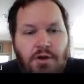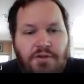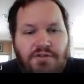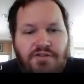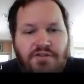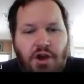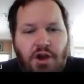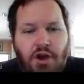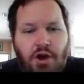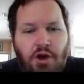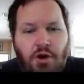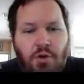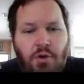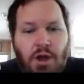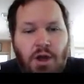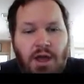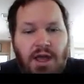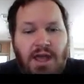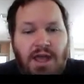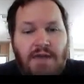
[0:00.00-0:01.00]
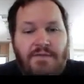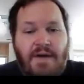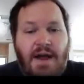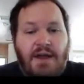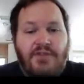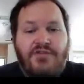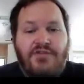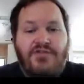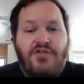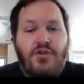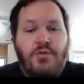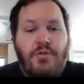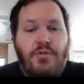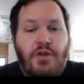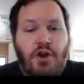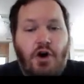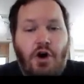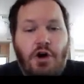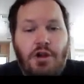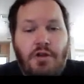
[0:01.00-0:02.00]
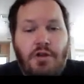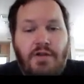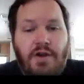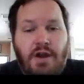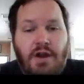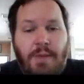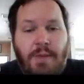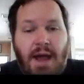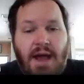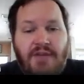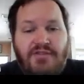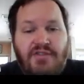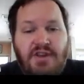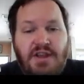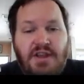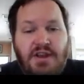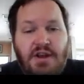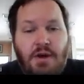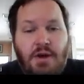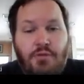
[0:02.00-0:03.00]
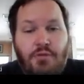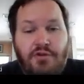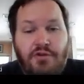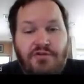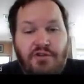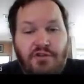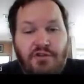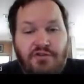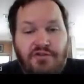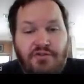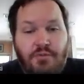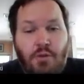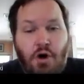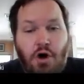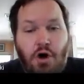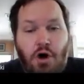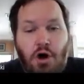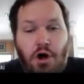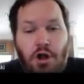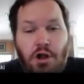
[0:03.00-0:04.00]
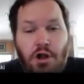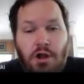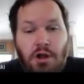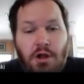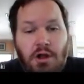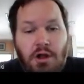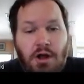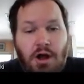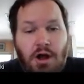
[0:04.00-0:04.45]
So if I assume that all of the capacity numbers are small,